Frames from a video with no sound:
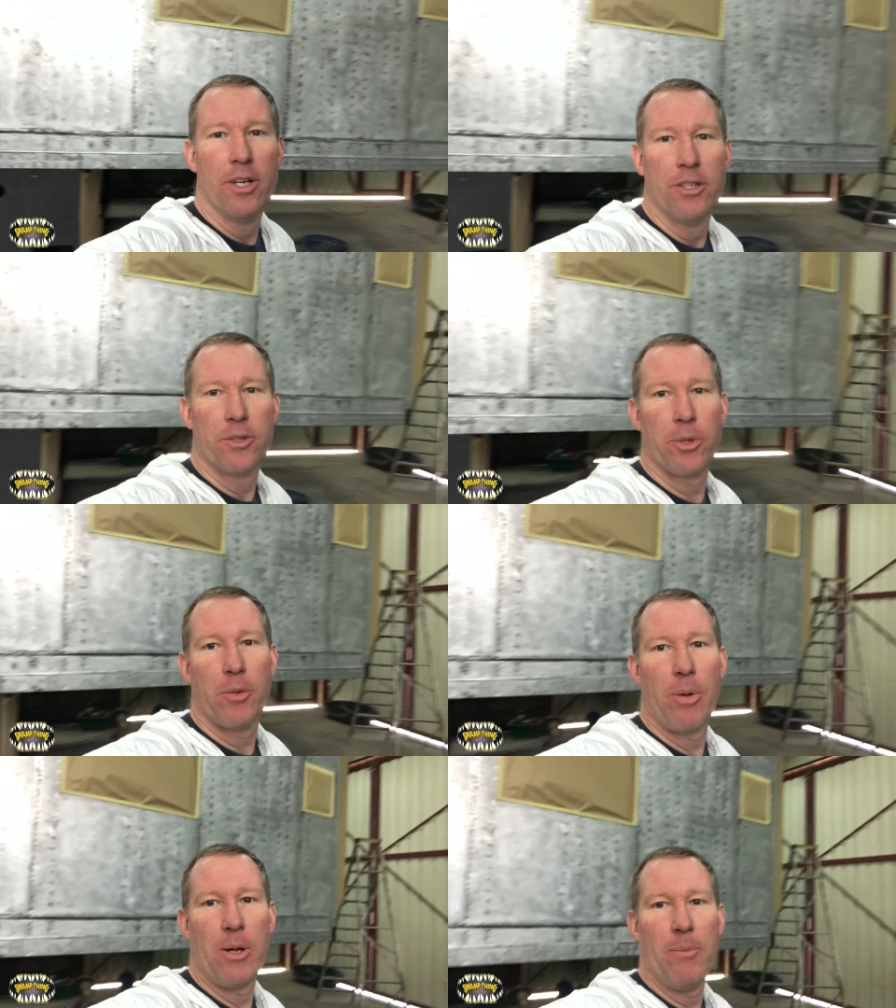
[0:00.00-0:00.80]
So we're going
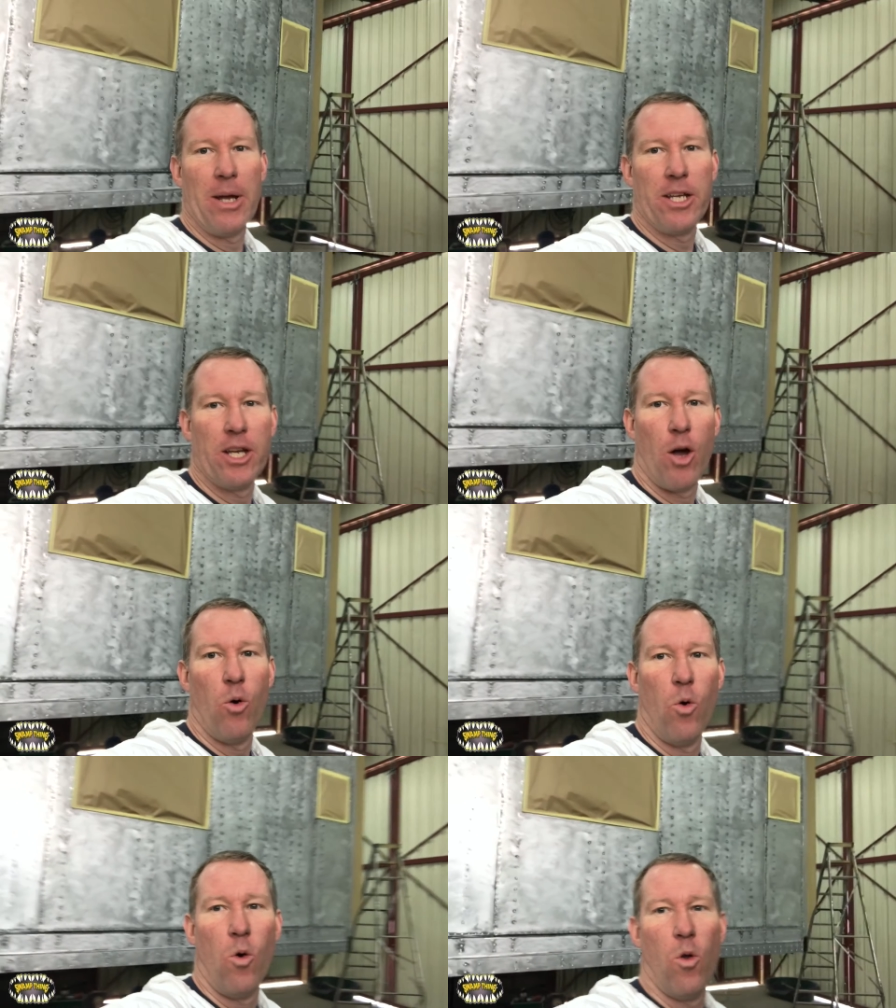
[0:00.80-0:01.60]
to make it go
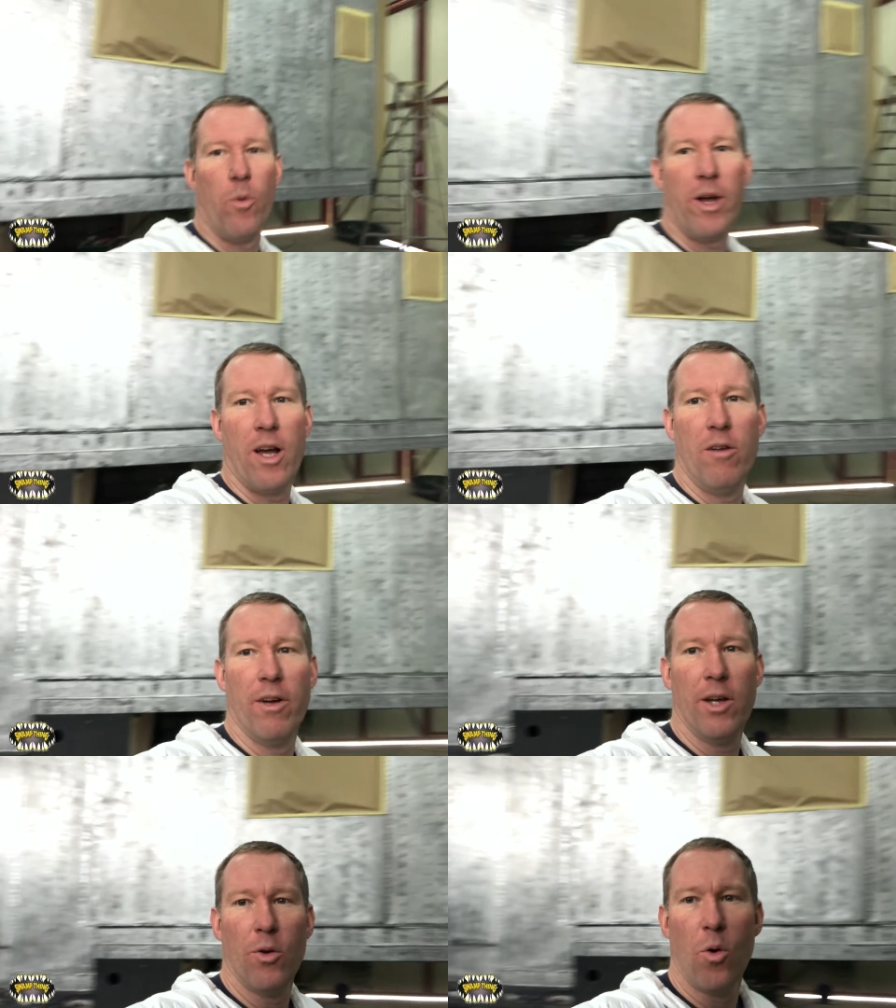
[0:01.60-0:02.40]
all the way
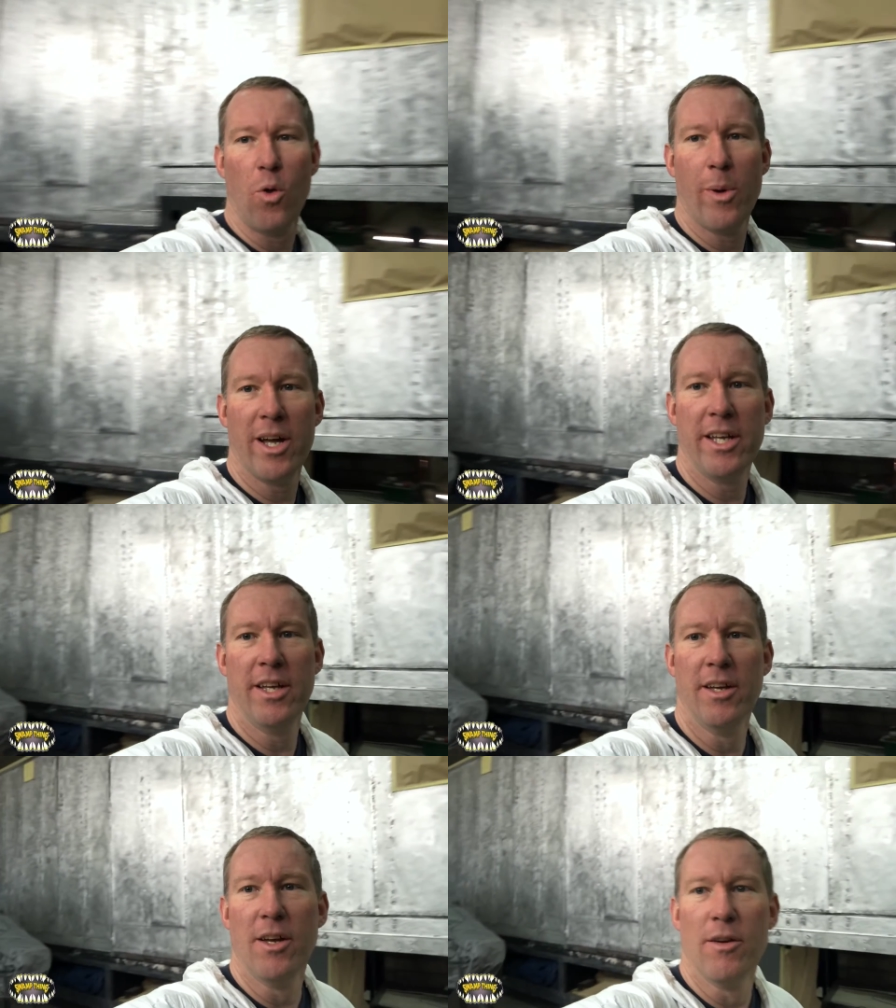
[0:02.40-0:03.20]
over, all the way
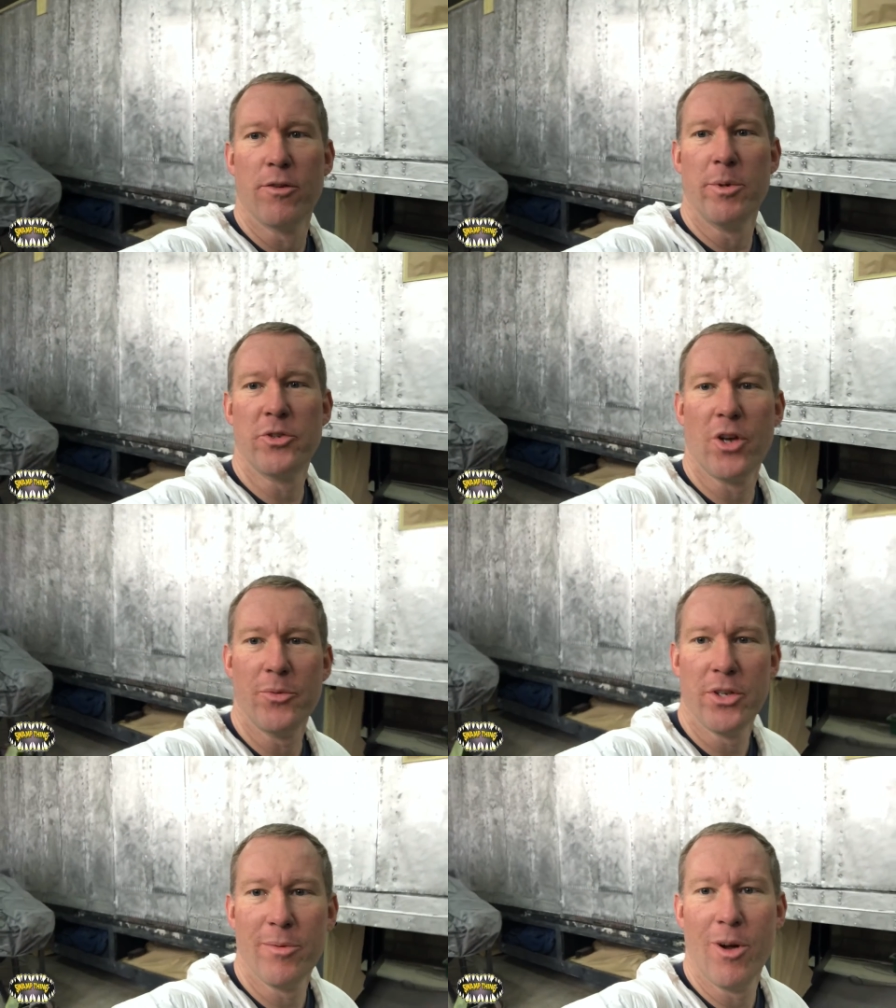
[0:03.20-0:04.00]
from the top
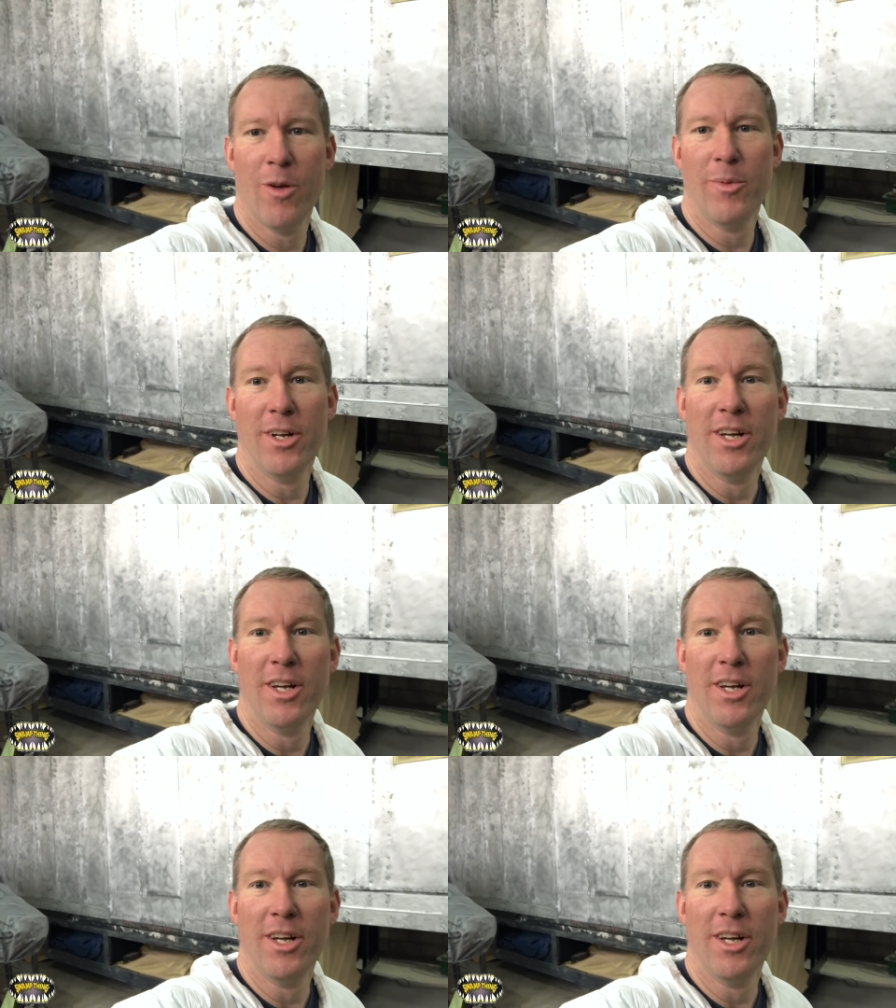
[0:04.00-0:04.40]
to the bottom.